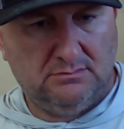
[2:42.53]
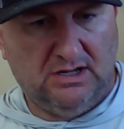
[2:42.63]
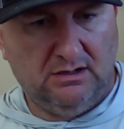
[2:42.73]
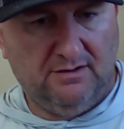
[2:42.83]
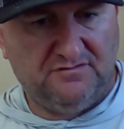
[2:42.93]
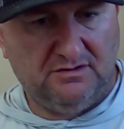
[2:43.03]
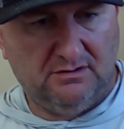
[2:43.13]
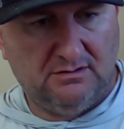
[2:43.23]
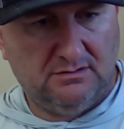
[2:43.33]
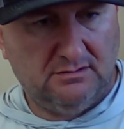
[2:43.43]
enough to
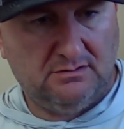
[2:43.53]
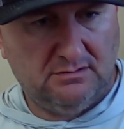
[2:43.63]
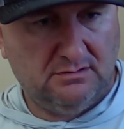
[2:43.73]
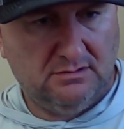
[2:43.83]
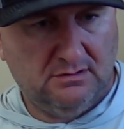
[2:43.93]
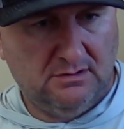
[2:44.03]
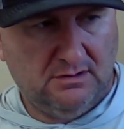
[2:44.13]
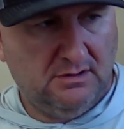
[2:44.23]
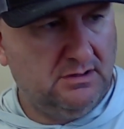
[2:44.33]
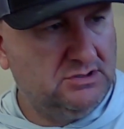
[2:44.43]

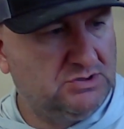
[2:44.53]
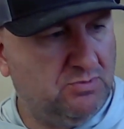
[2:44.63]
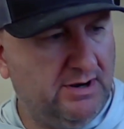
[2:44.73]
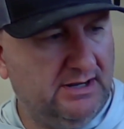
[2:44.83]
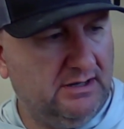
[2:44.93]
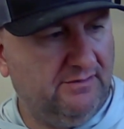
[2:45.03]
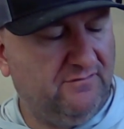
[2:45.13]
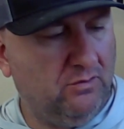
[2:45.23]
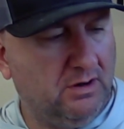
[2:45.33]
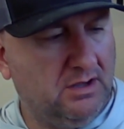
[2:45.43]
spray in there
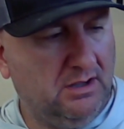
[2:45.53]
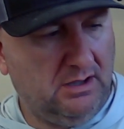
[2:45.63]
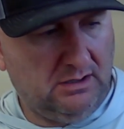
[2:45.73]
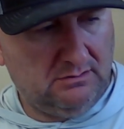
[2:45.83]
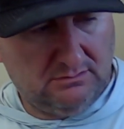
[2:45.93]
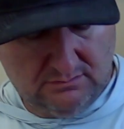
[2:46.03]
for a cut,